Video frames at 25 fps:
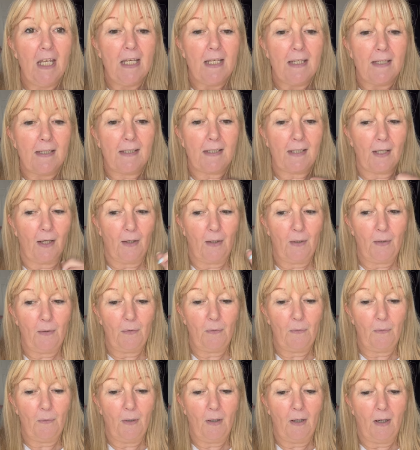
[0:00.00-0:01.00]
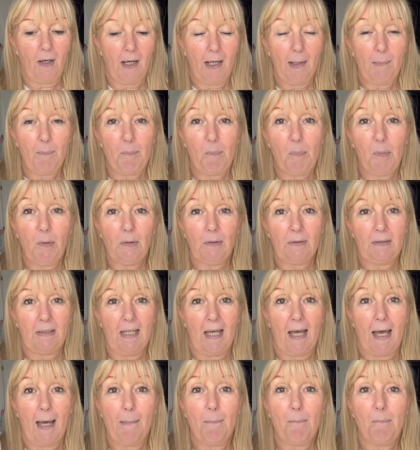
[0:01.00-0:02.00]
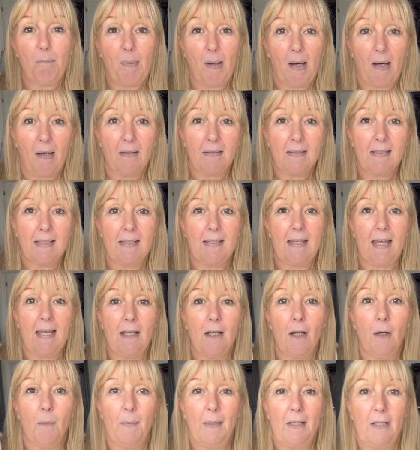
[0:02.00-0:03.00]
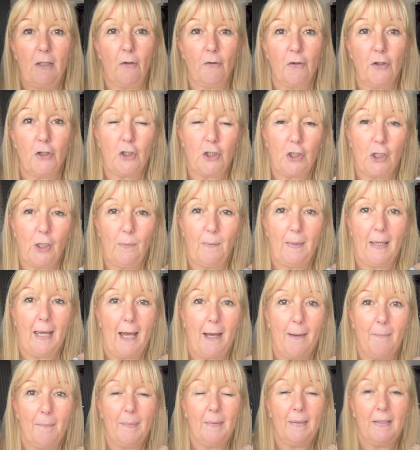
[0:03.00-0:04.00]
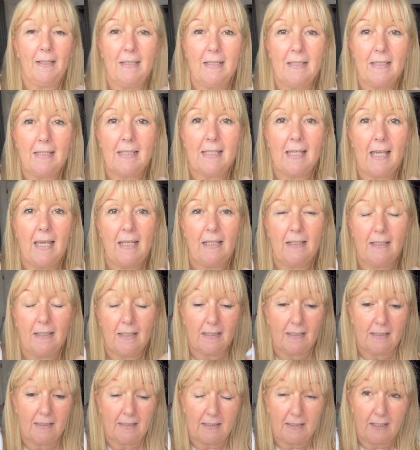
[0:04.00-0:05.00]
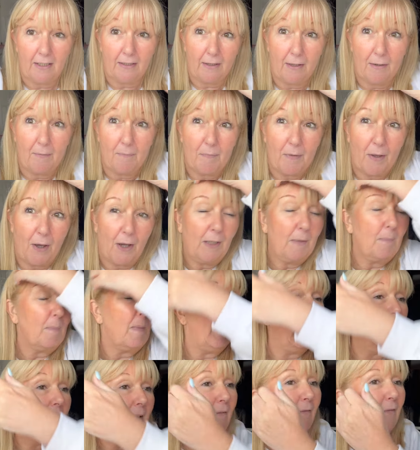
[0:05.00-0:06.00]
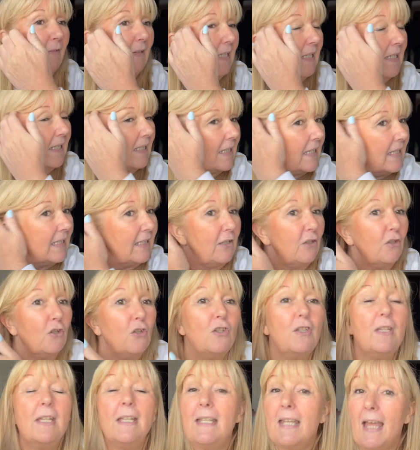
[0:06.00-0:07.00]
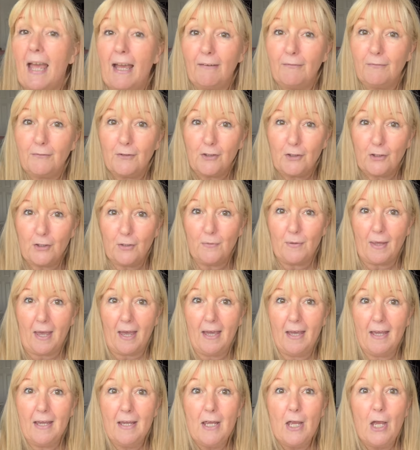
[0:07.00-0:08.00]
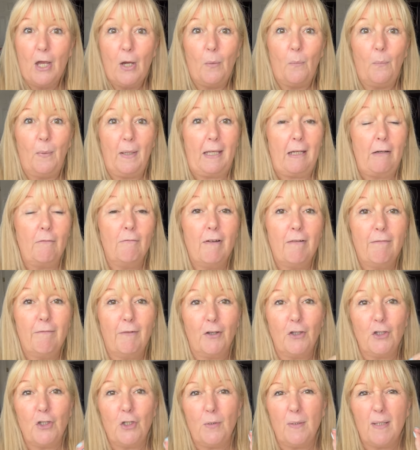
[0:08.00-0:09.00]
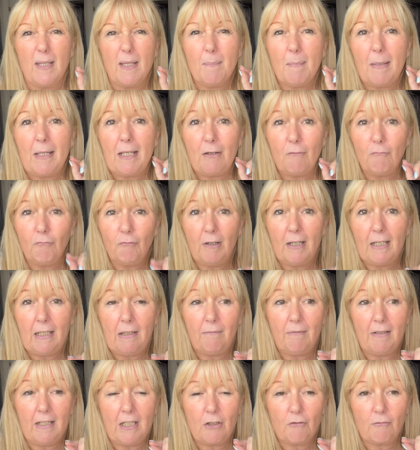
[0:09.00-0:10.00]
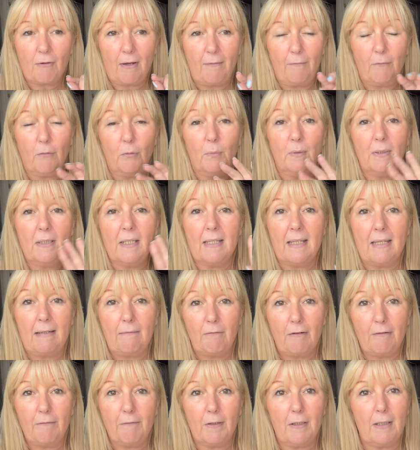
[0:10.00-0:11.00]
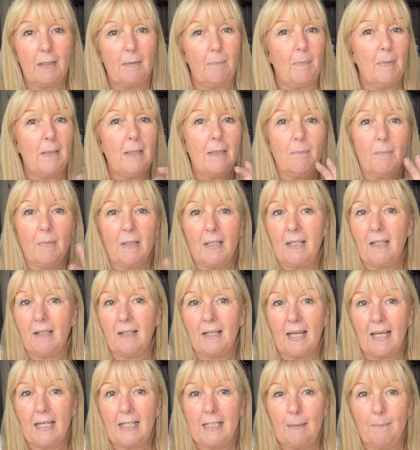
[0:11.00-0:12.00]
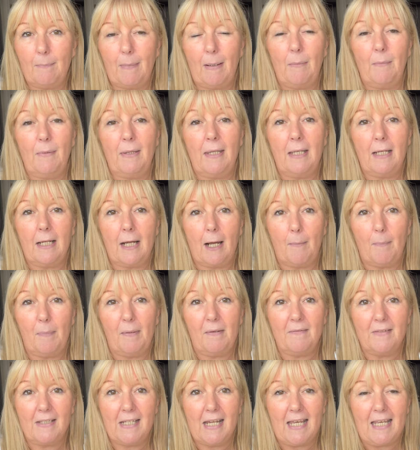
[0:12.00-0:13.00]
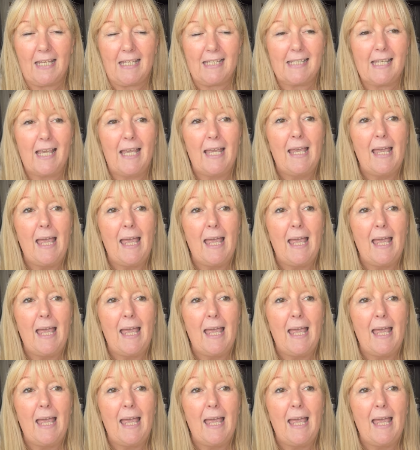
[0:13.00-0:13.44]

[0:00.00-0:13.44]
So I booked that, but then I went on the TUI app and said to them that I paid for this, and they said, you didn't have to do that, we can refund you. And they made it really, really straightforward, and they refunded me the money, and I had it back within a couple of days.